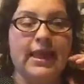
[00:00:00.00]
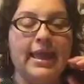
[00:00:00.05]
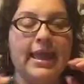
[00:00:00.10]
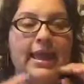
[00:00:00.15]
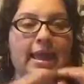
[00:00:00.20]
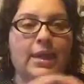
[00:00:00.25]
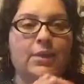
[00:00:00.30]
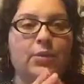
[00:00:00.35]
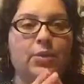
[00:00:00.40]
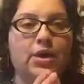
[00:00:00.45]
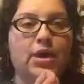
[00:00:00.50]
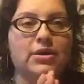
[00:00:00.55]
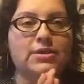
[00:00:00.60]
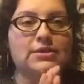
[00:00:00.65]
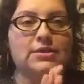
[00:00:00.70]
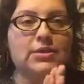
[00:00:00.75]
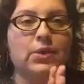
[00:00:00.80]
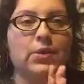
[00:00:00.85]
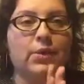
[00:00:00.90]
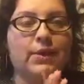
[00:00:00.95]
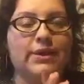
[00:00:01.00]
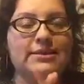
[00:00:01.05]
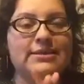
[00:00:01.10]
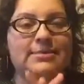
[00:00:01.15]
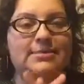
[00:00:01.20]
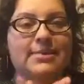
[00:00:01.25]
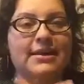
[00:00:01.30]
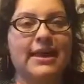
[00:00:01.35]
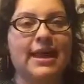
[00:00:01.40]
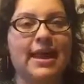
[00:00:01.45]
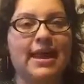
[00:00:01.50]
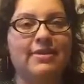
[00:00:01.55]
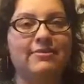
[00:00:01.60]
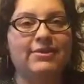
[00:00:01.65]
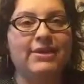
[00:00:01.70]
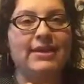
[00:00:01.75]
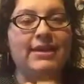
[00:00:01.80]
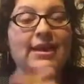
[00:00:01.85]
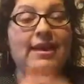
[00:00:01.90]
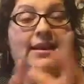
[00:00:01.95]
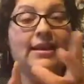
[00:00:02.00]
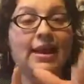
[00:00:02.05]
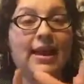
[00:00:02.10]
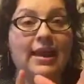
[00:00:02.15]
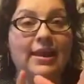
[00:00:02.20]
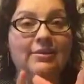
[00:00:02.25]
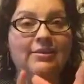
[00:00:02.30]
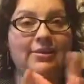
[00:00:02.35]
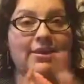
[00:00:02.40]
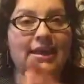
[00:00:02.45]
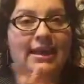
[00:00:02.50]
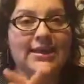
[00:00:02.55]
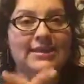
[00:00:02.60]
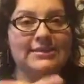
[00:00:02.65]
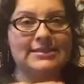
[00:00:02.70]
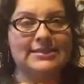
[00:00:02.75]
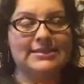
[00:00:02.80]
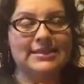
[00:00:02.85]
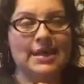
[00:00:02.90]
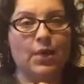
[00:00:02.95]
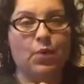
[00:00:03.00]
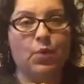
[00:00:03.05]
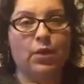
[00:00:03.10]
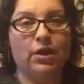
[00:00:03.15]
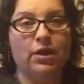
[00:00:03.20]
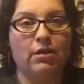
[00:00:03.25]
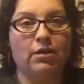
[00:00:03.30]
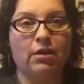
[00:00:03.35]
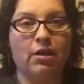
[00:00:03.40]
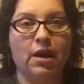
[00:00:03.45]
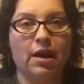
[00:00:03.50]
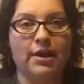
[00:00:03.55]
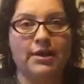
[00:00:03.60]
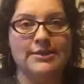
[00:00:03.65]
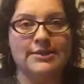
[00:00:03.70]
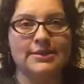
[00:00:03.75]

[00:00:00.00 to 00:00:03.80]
And we're also going to be having live classes at 1 o'clock.